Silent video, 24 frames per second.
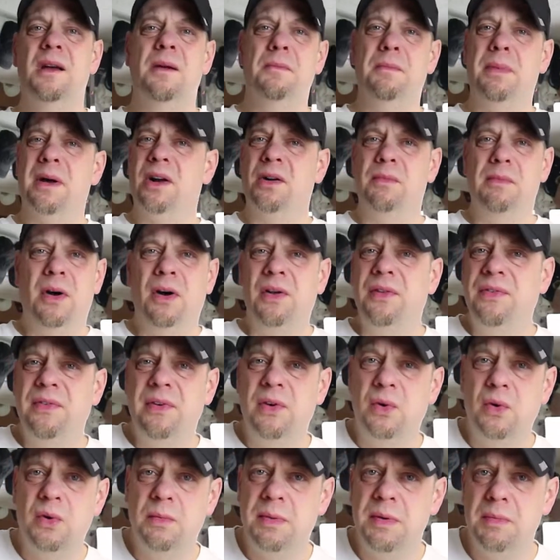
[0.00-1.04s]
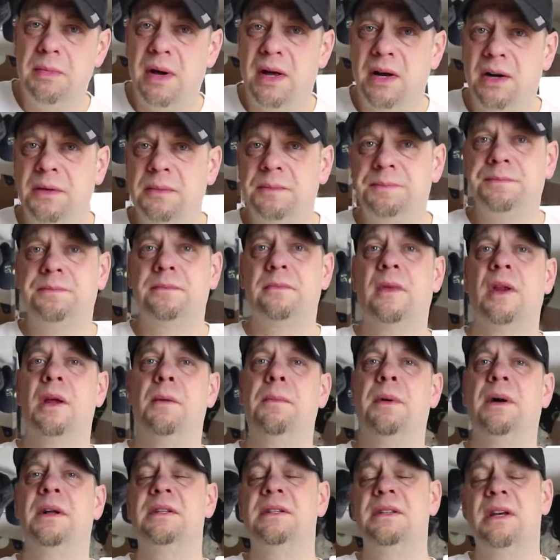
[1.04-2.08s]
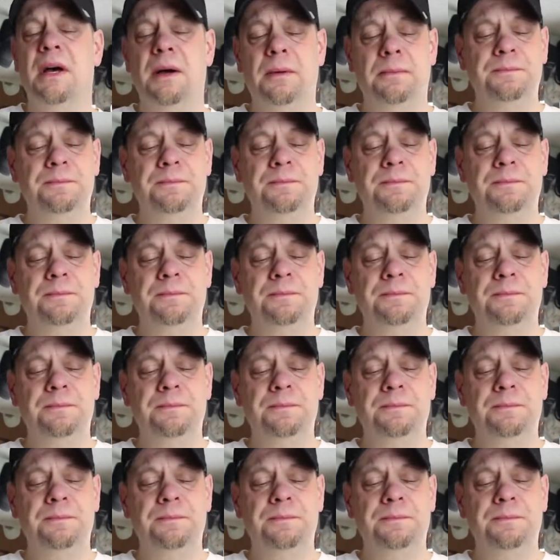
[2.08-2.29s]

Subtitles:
better mouthfeel would be better. But